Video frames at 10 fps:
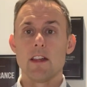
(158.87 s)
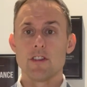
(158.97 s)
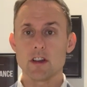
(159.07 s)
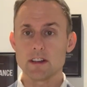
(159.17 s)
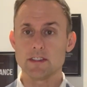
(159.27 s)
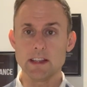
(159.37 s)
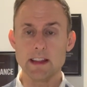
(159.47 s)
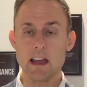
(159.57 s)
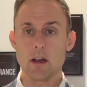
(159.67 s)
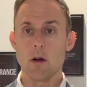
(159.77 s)
They're going to see
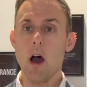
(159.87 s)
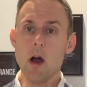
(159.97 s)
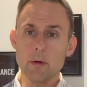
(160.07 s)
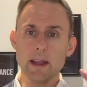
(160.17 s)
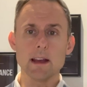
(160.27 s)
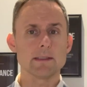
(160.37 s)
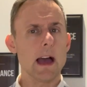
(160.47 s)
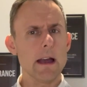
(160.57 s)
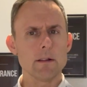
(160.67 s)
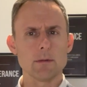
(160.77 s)
that and go, oh yes,
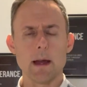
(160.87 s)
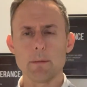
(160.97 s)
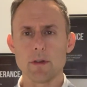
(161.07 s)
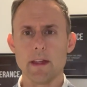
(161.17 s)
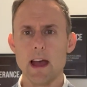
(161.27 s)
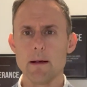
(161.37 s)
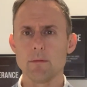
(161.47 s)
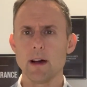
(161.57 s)
I remember them.